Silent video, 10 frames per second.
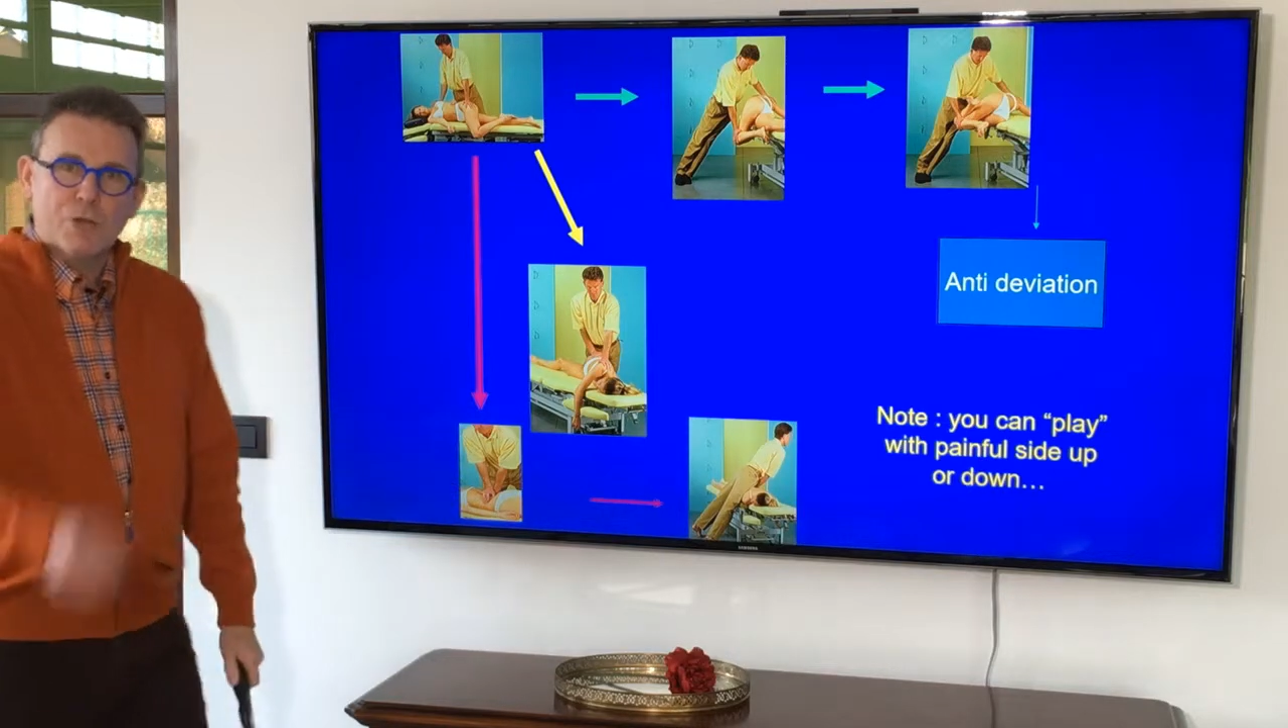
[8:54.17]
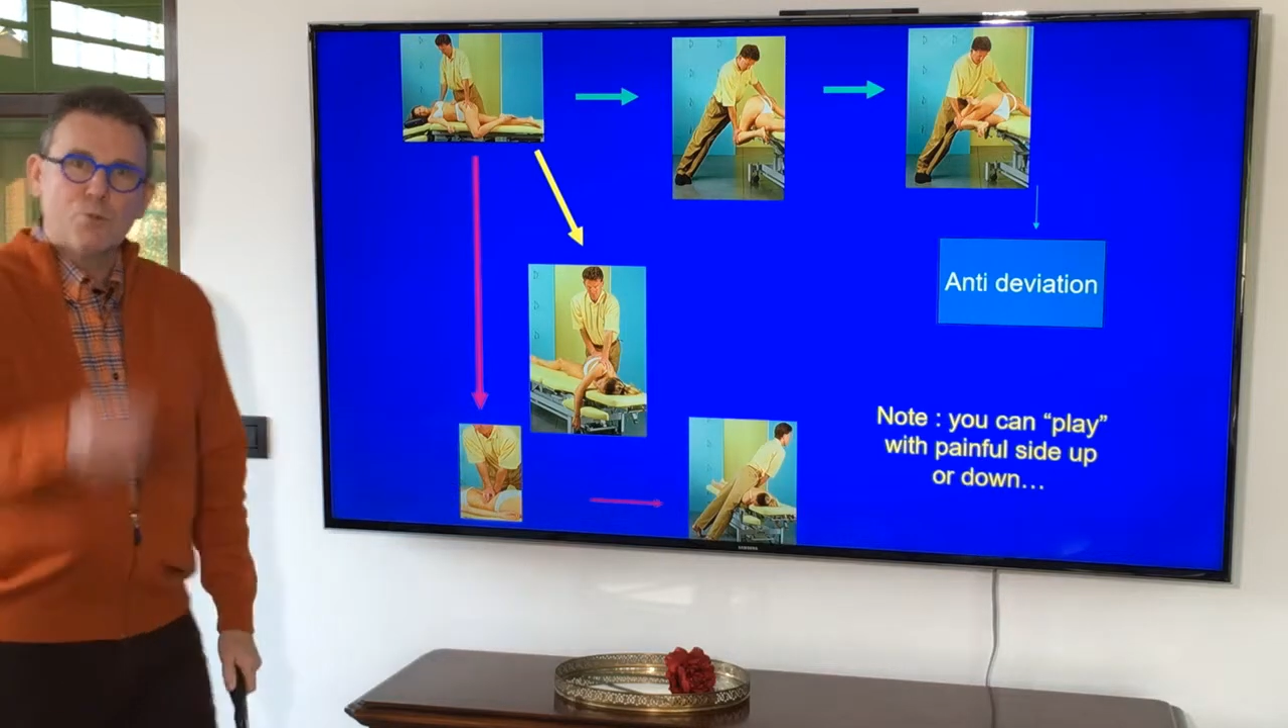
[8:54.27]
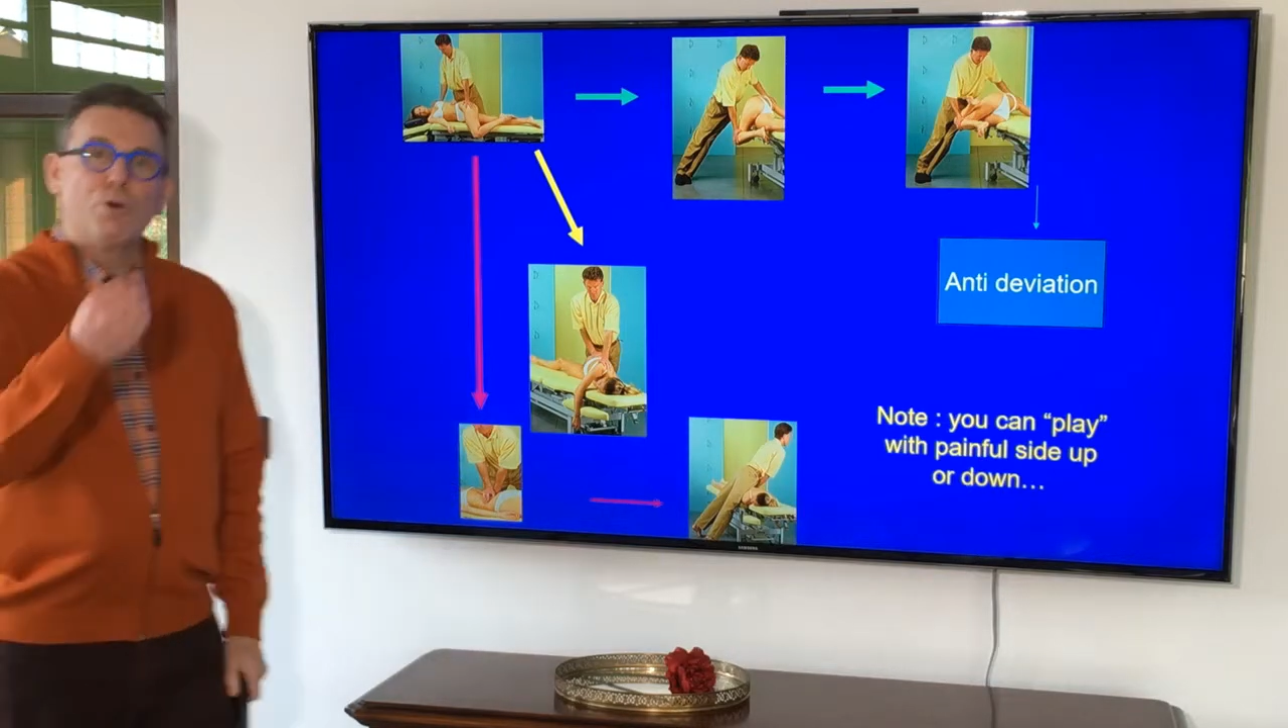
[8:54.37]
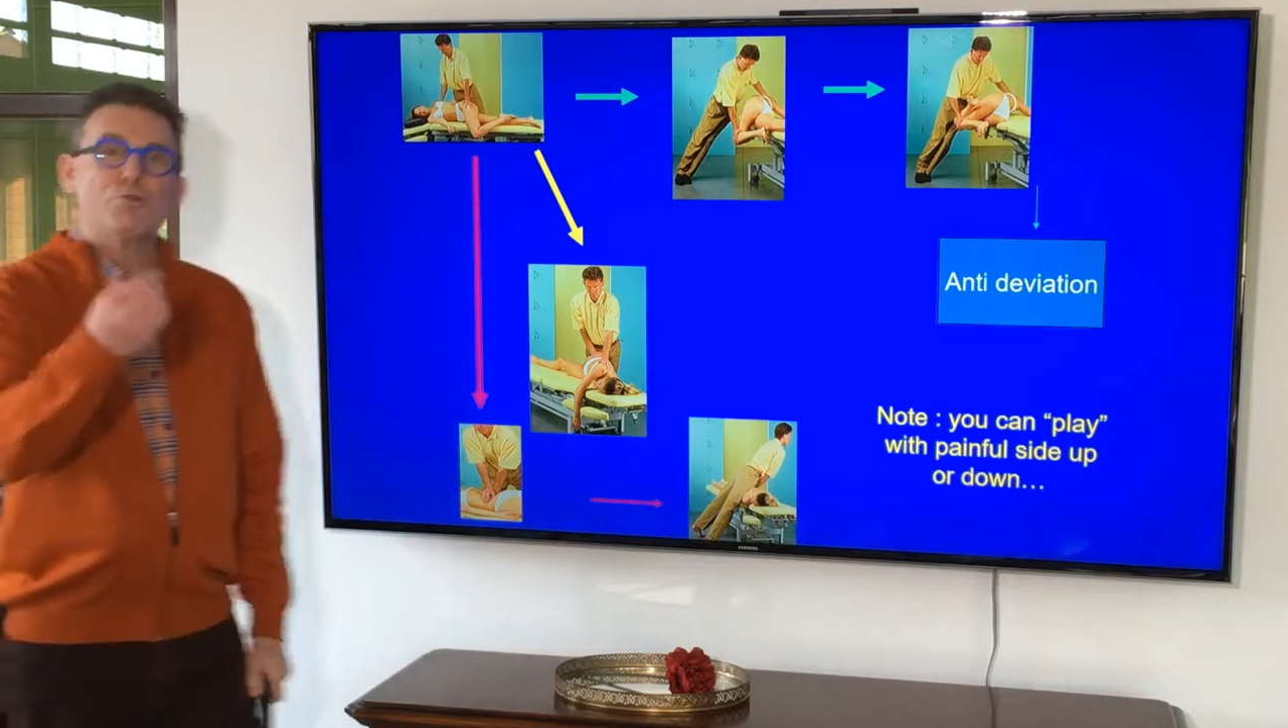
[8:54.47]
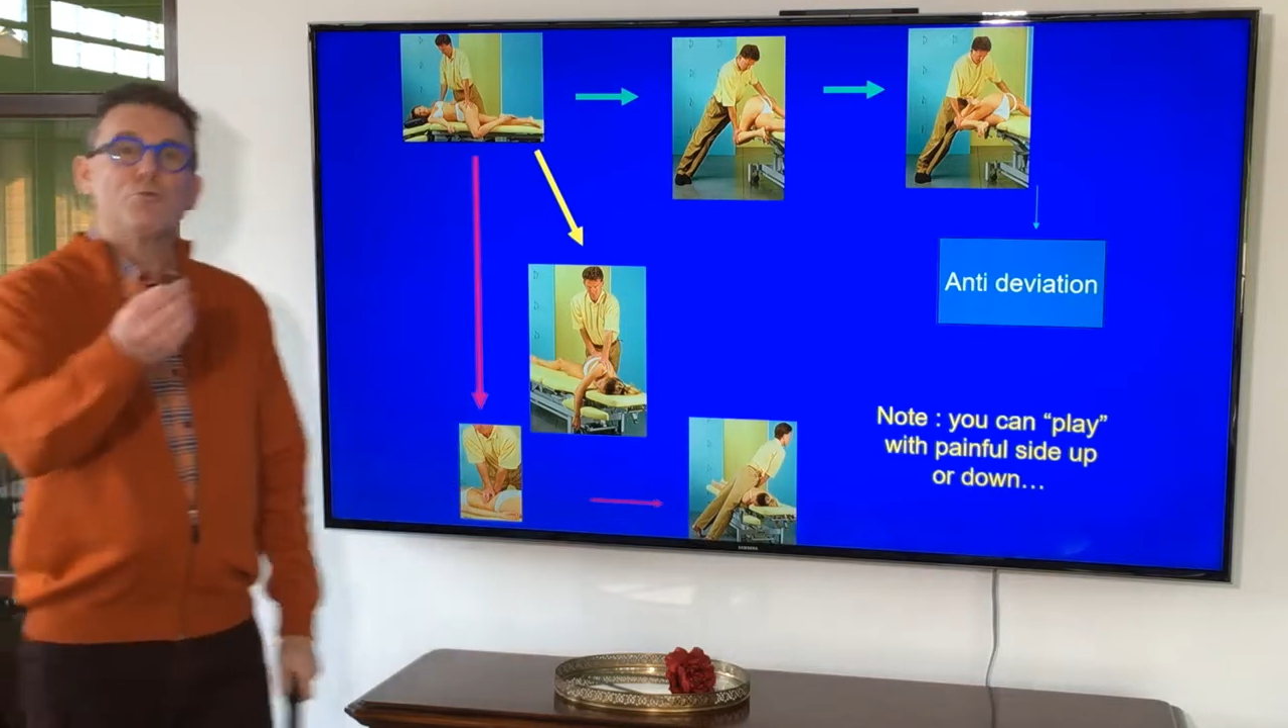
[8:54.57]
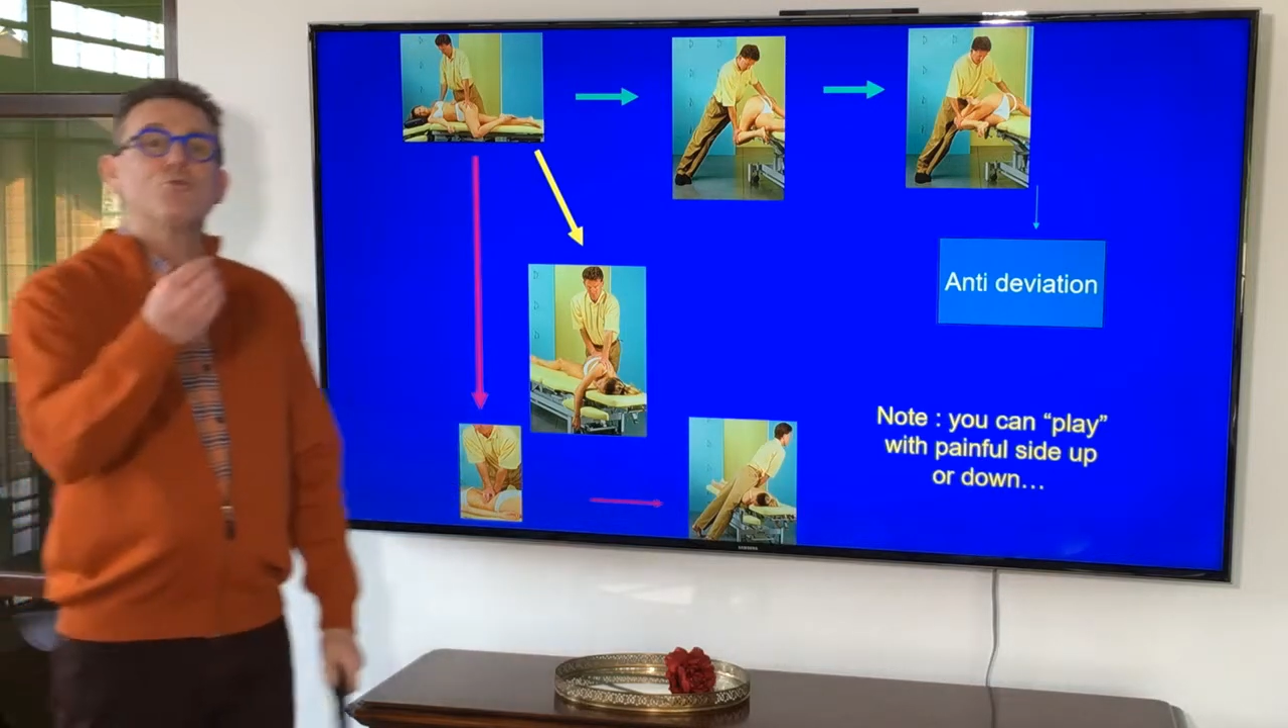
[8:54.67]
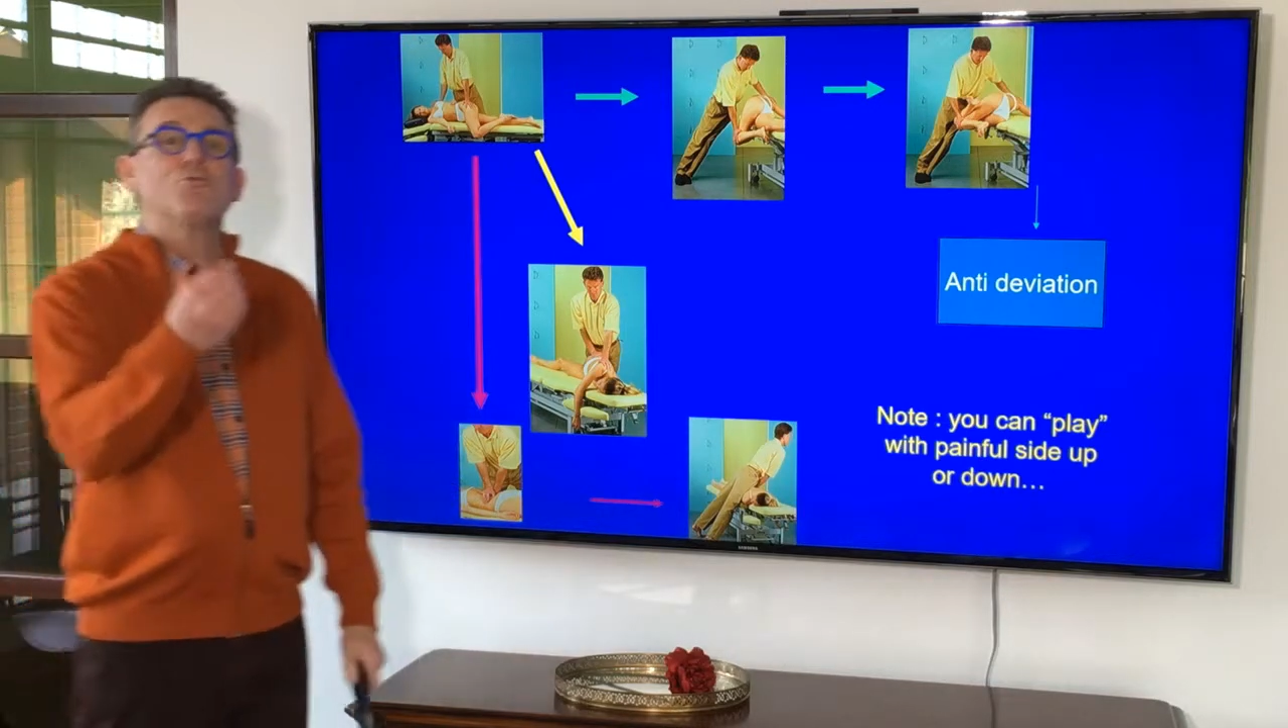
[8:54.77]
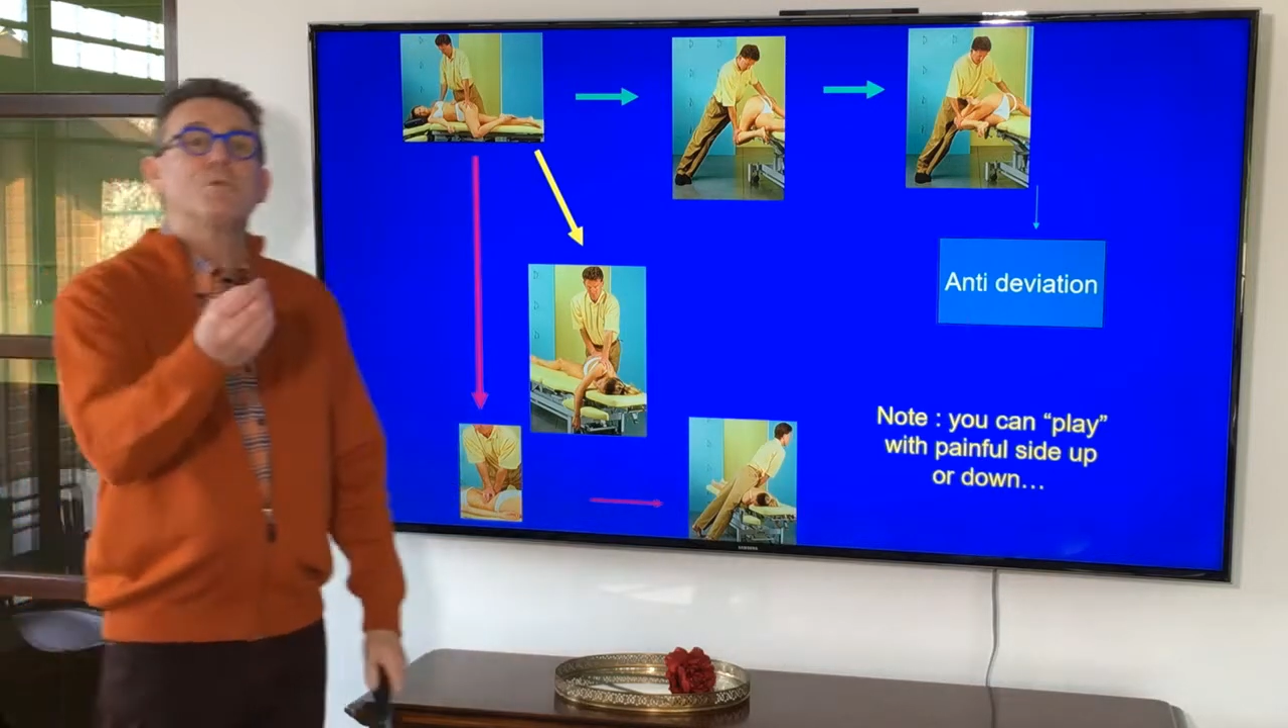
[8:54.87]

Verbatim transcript: And what would